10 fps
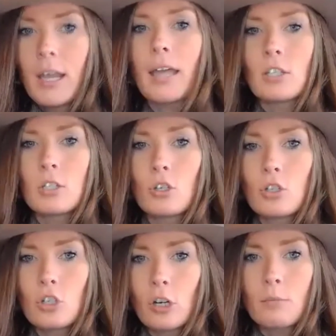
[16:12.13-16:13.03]
and certain
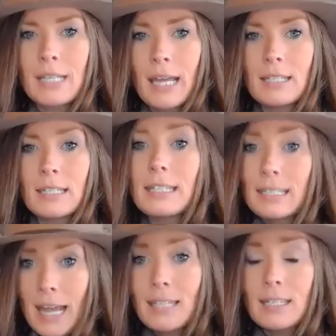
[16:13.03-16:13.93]
circumstances is
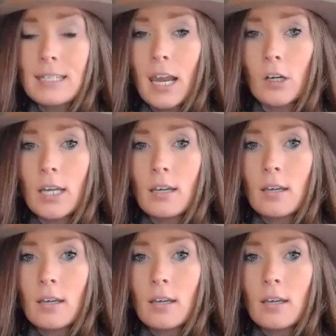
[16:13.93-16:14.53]
necessary.